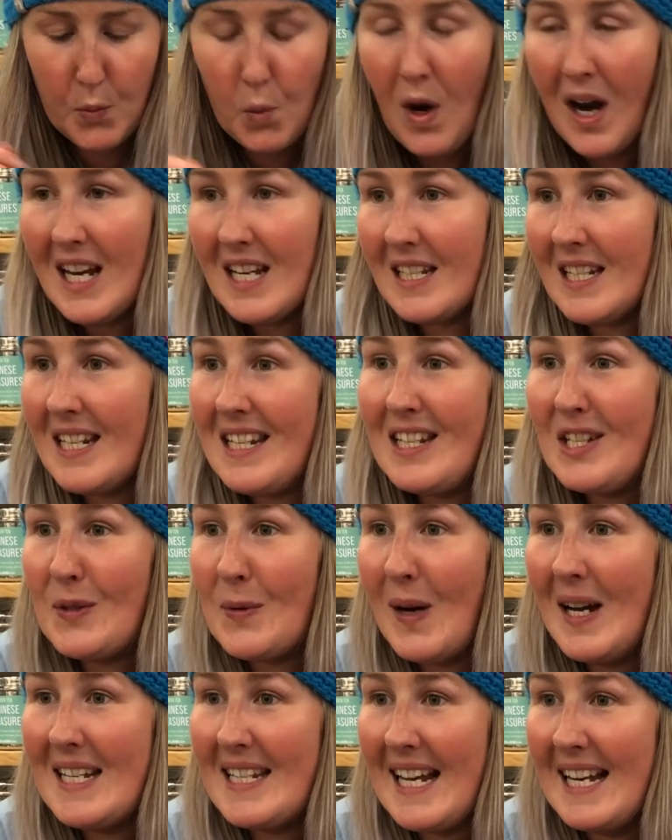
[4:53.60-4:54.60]
white tea is
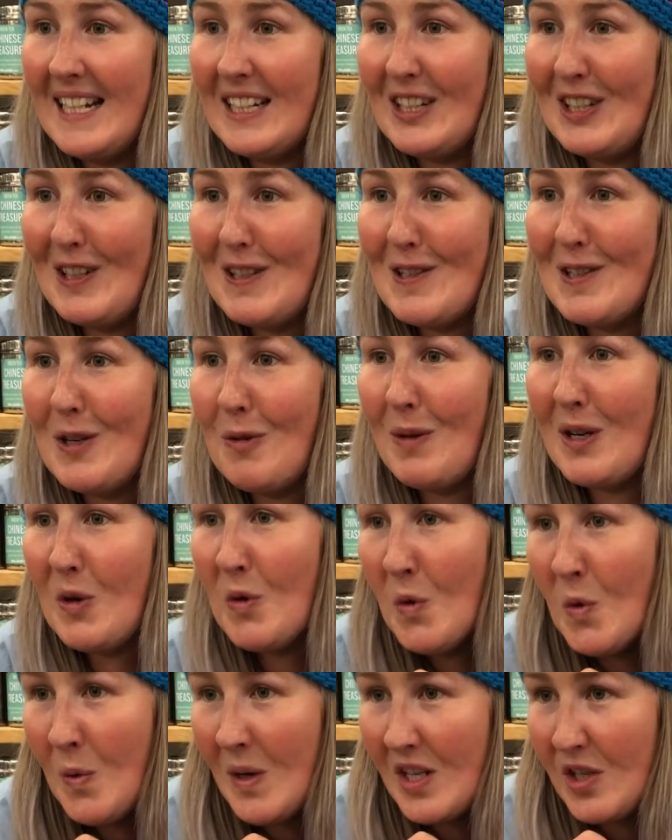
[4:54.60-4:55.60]
quite delicate, so we
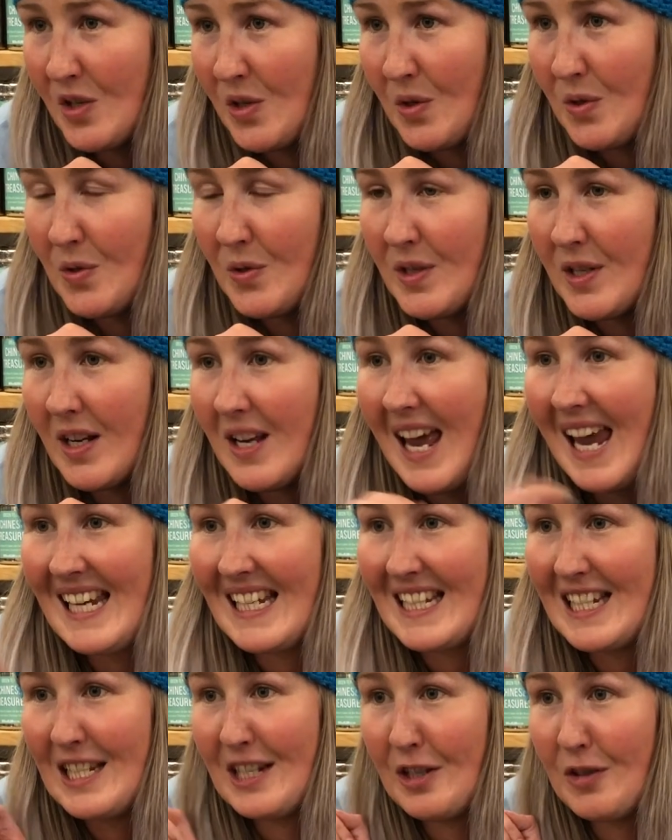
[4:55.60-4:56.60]
always use
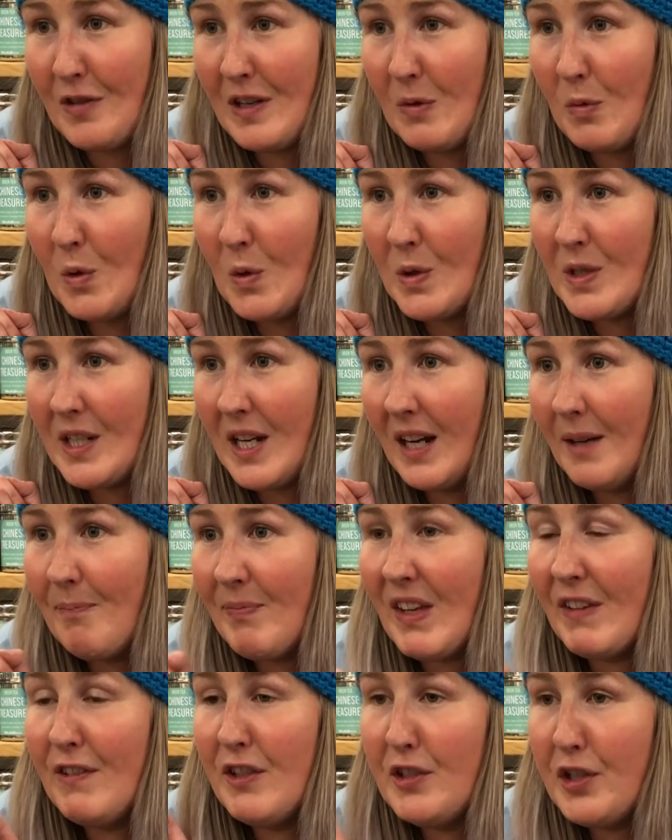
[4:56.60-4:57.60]
80-degree water.
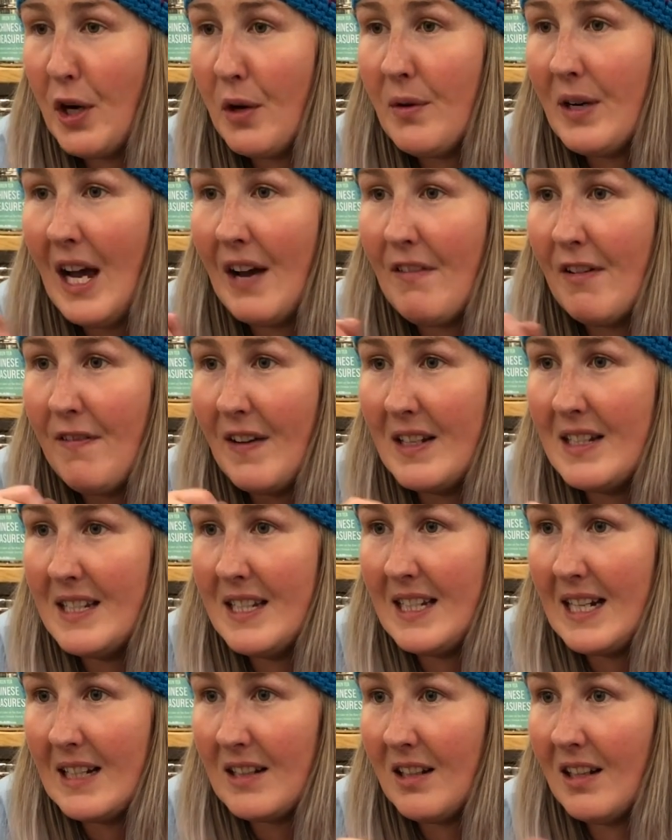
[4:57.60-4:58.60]
If you don't have a
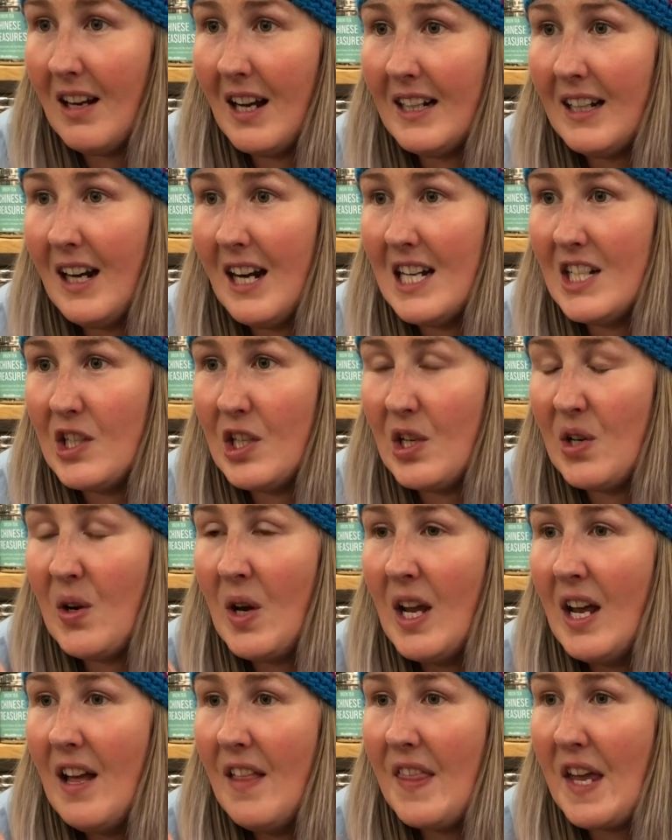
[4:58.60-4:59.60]
fancy kettle like I do,
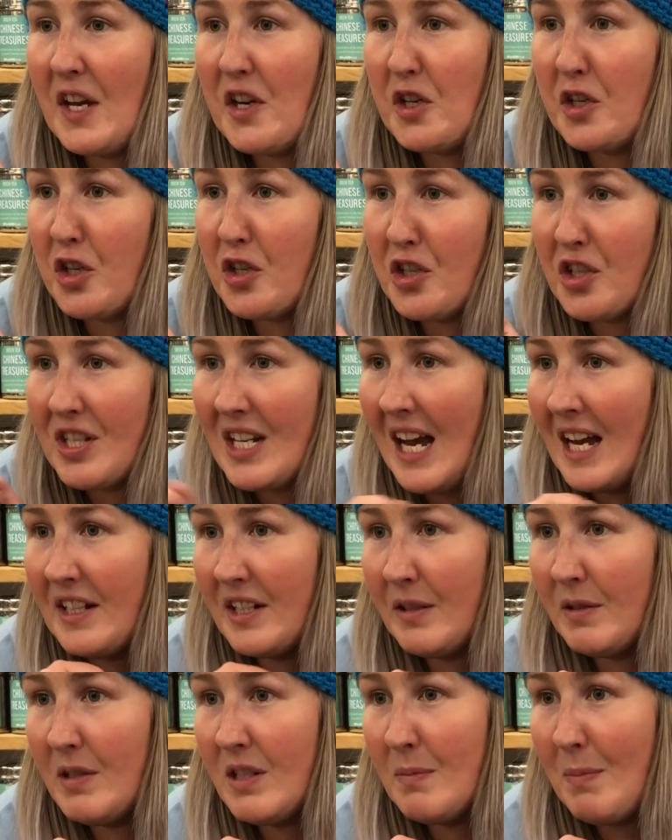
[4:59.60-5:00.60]
then you could just add
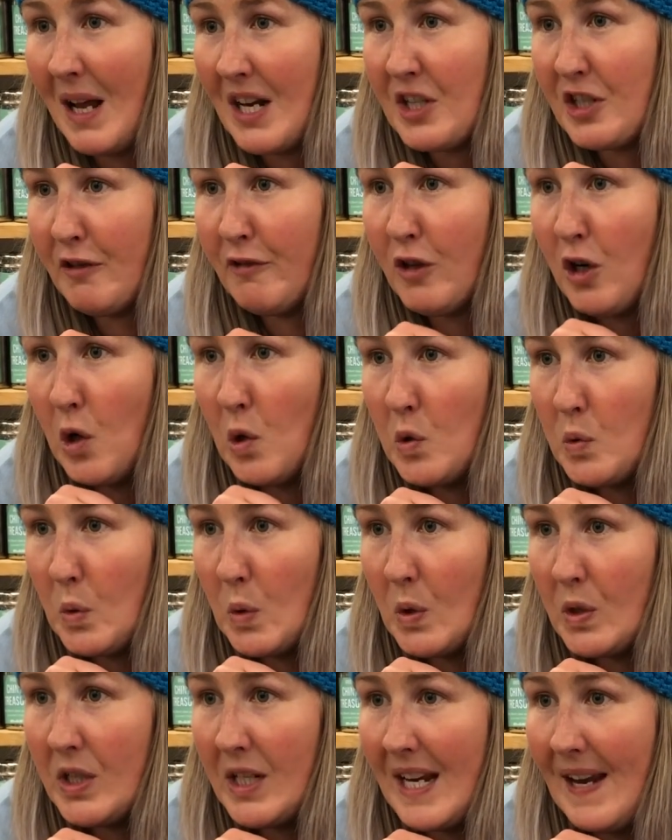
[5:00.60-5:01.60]
a splash of cold
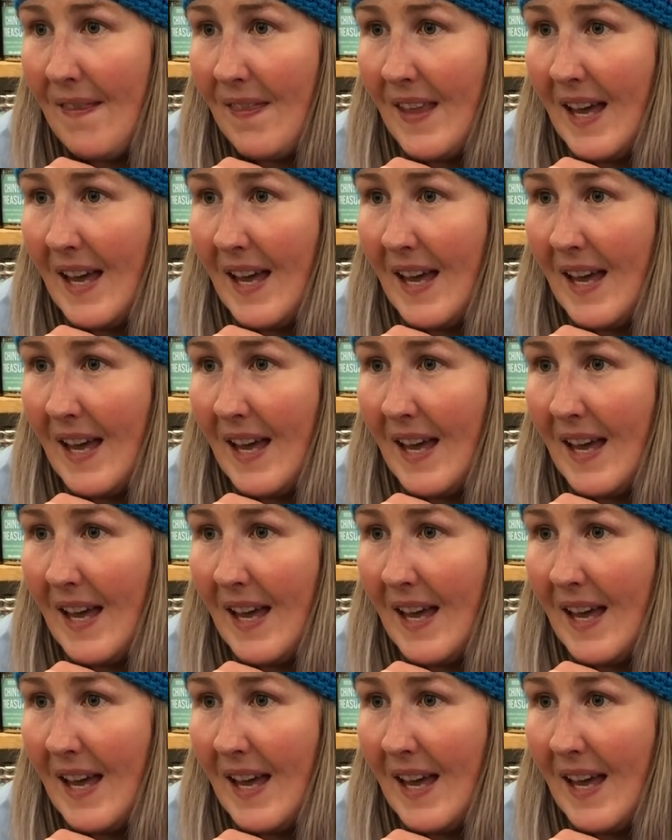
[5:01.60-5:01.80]
water in